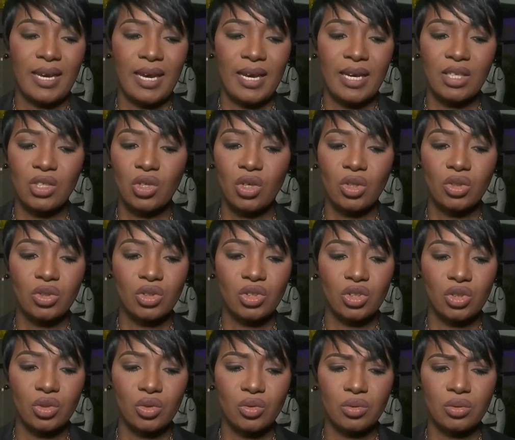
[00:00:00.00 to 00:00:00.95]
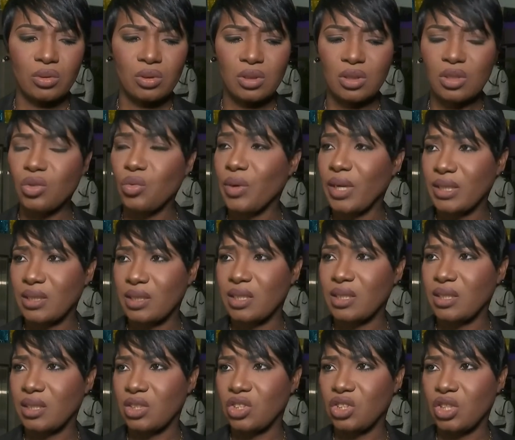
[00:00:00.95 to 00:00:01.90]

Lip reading: and also the residents in